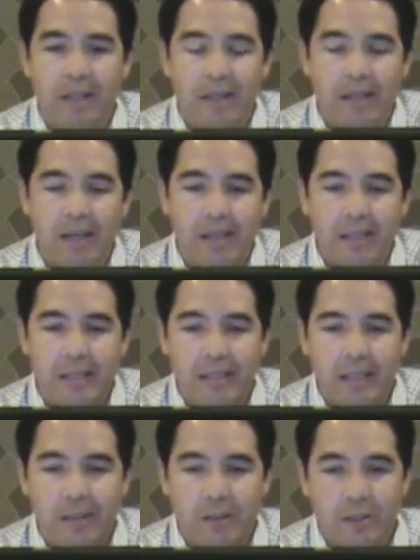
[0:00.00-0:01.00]
And this
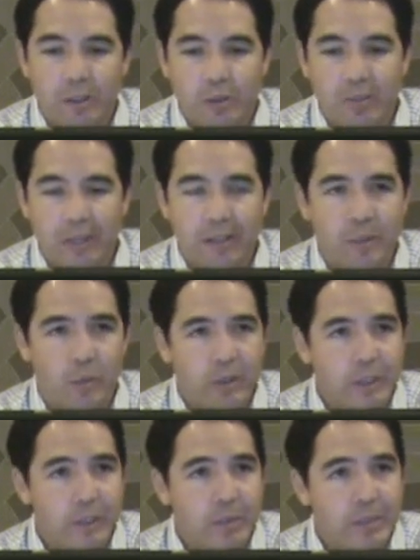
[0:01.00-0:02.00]
accounted to about a
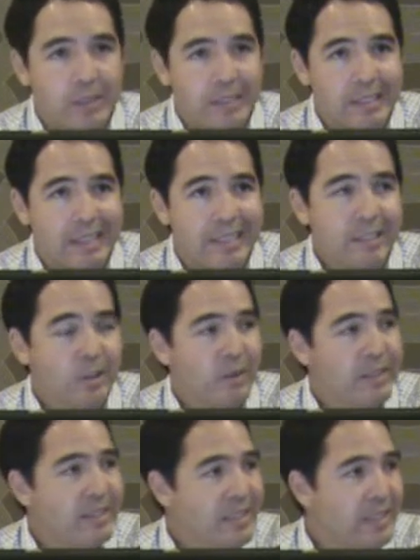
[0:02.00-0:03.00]
22%
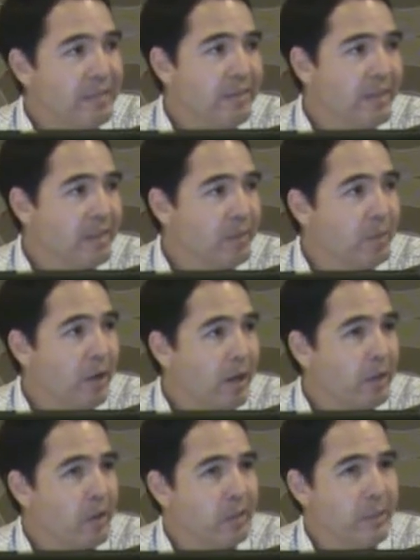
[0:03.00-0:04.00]
increase, even at the
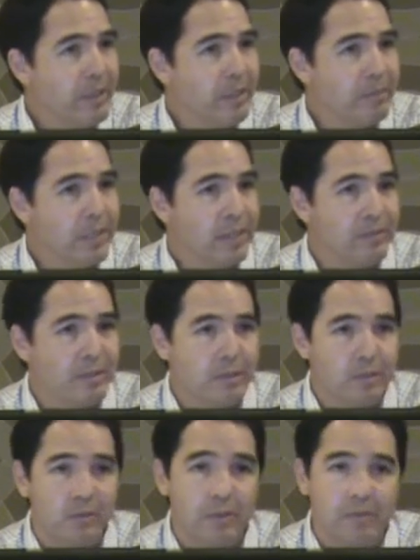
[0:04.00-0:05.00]
moderate PM levels.
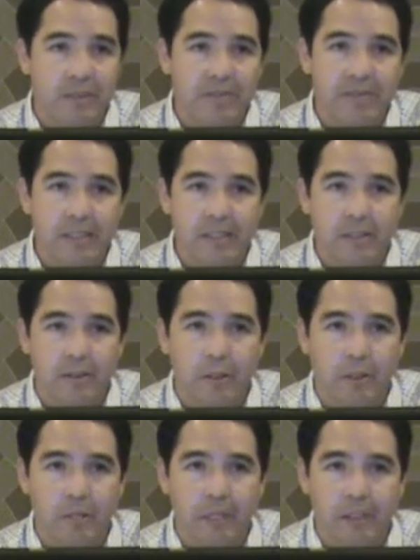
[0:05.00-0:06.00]
So from 15 to
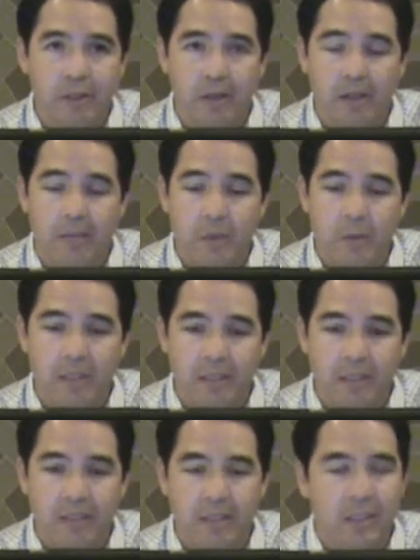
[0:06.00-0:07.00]
30 micrograms, we
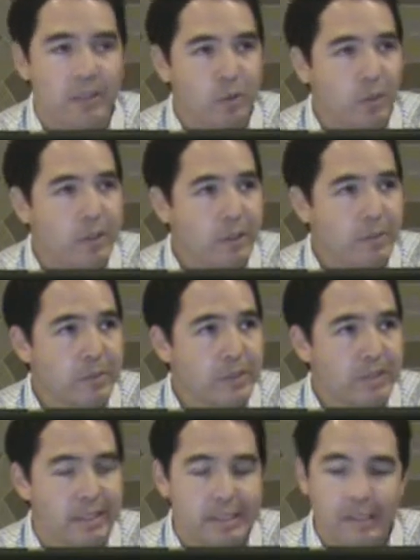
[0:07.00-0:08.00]
still saw a
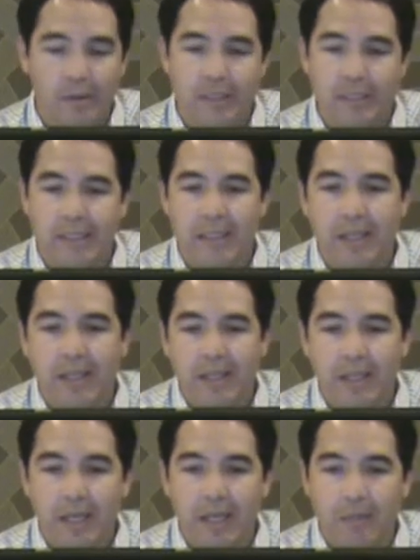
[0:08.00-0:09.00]
22% increase.
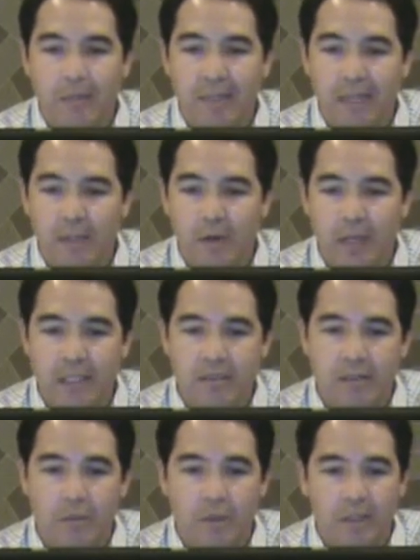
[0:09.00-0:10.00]
And that
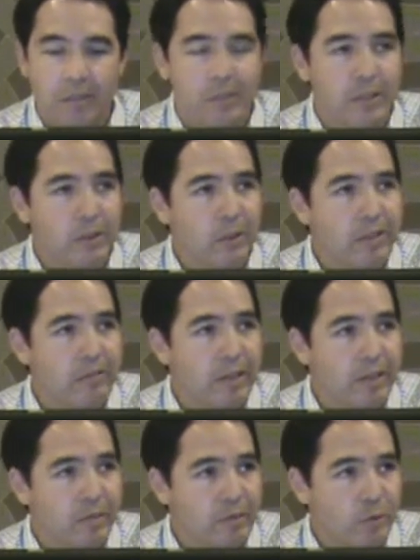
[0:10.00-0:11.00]
gradually went up to
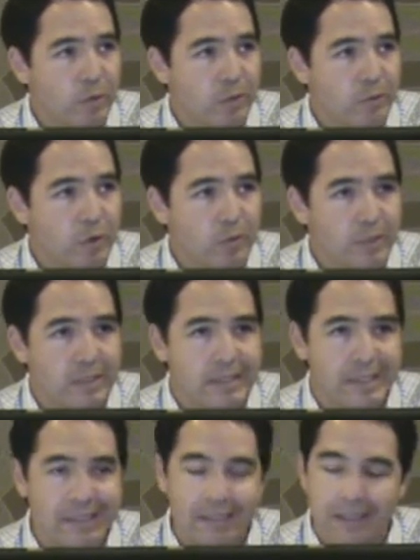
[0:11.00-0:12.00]
35 and
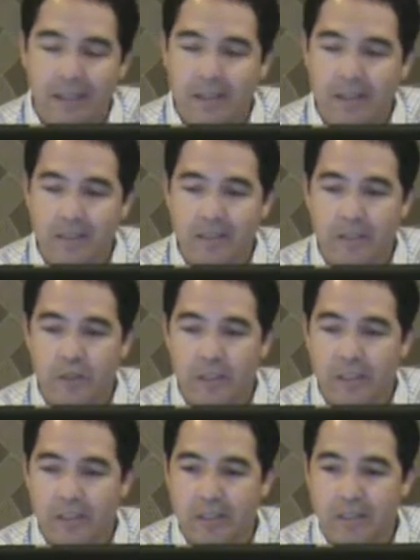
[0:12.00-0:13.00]
44% at the higher
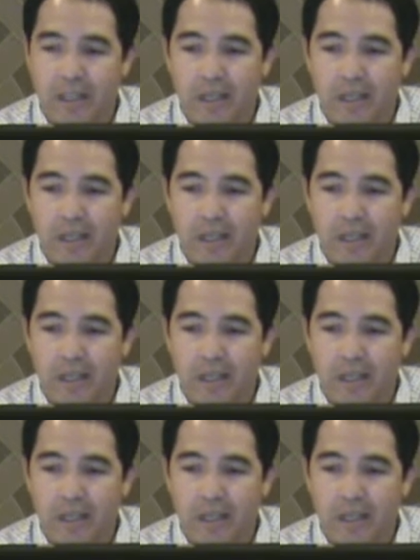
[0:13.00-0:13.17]
concentrations.